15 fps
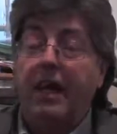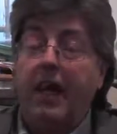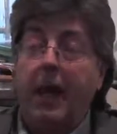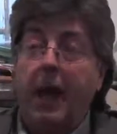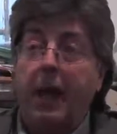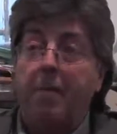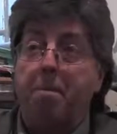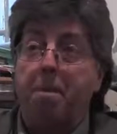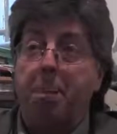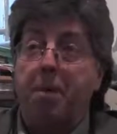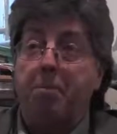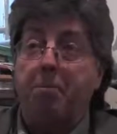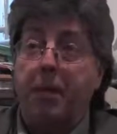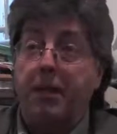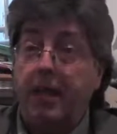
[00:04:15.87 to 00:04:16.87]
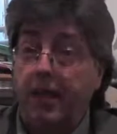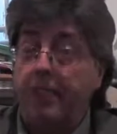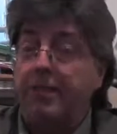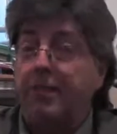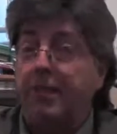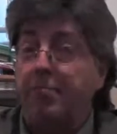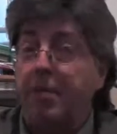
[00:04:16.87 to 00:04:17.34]
But
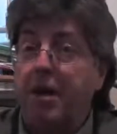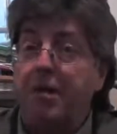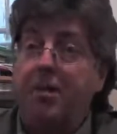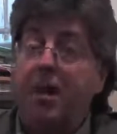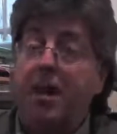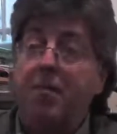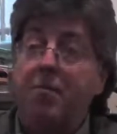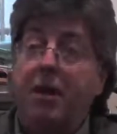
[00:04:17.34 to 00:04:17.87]
yes, I've met them.